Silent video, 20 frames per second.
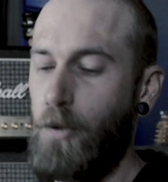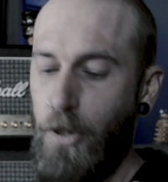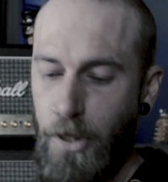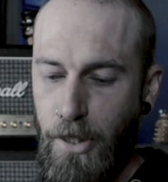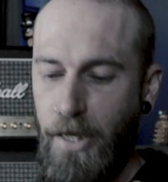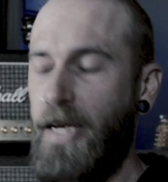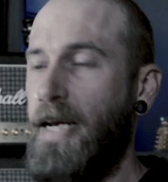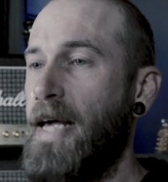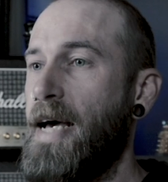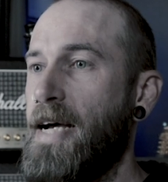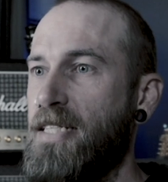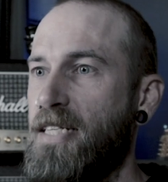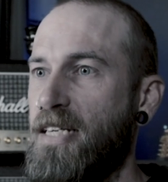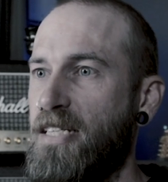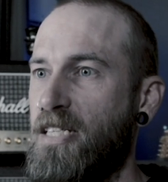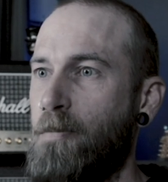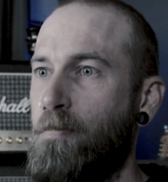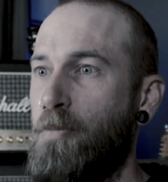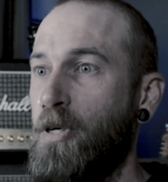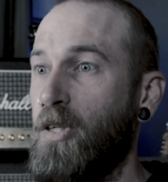where you can
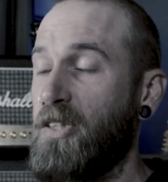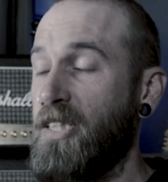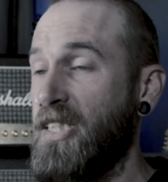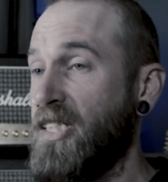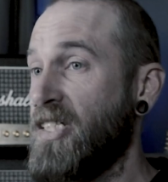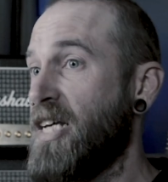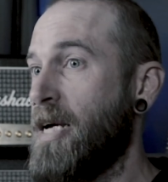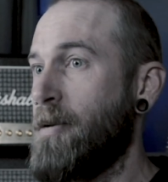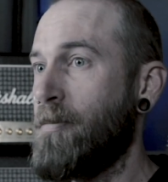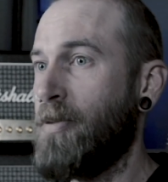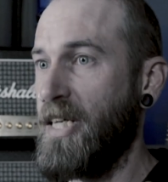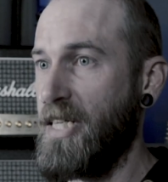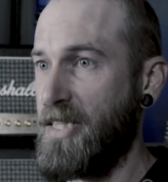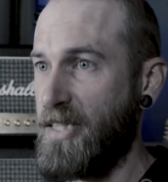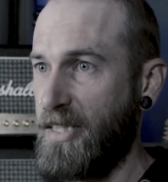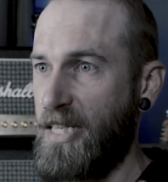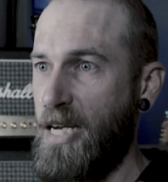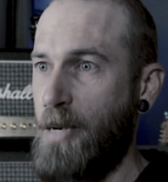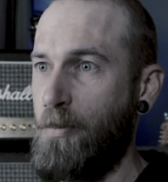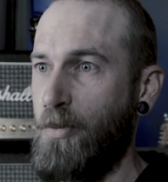access the built-in templates
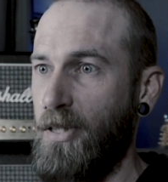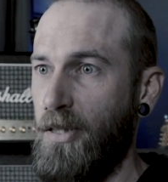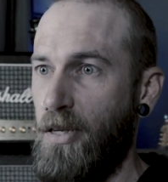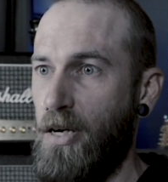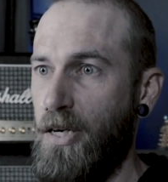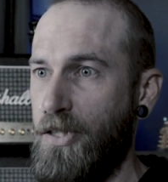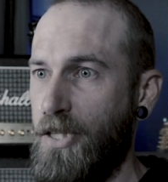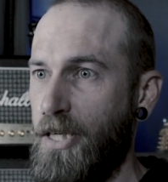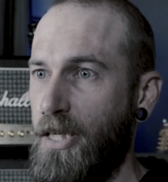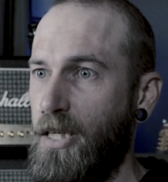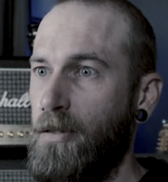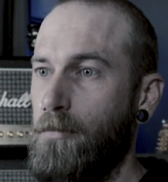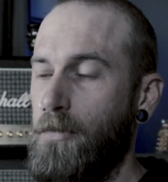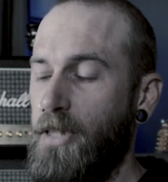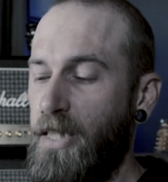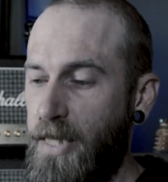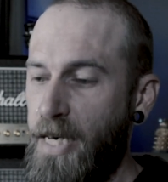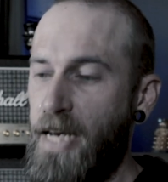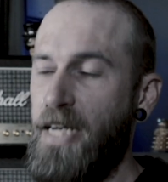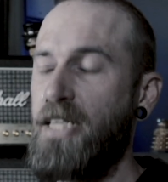that come with Logic,
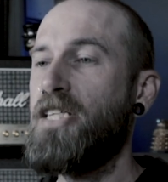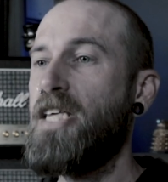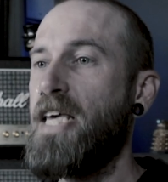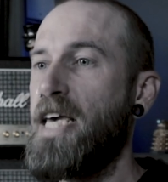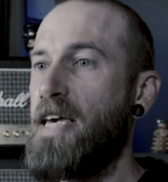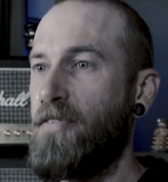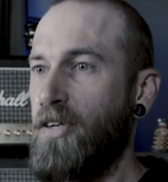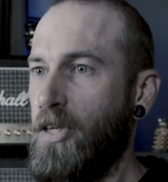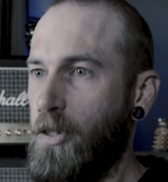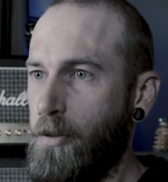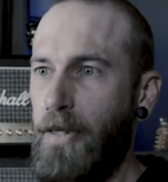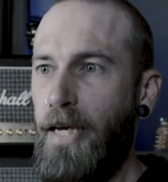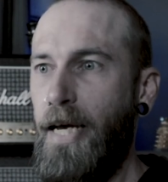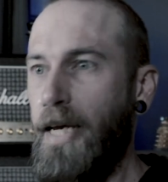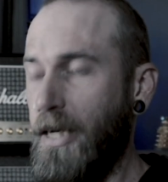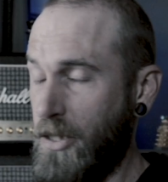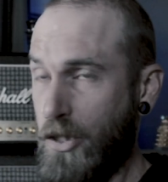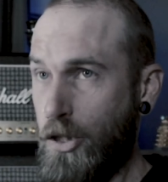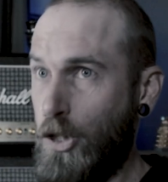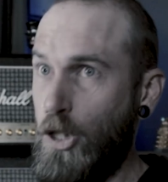and how to save and
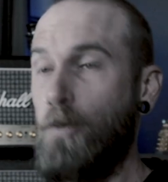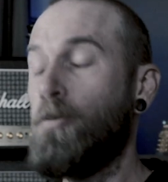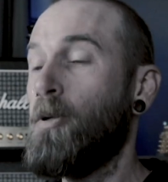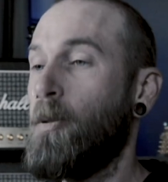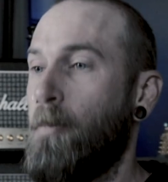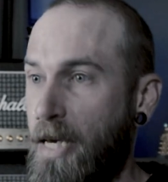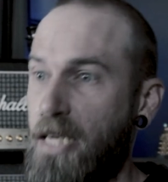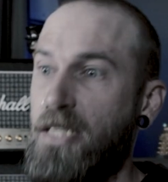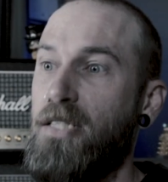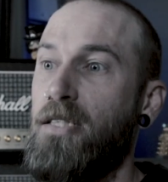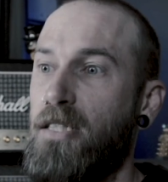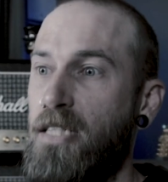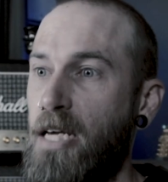create a super basic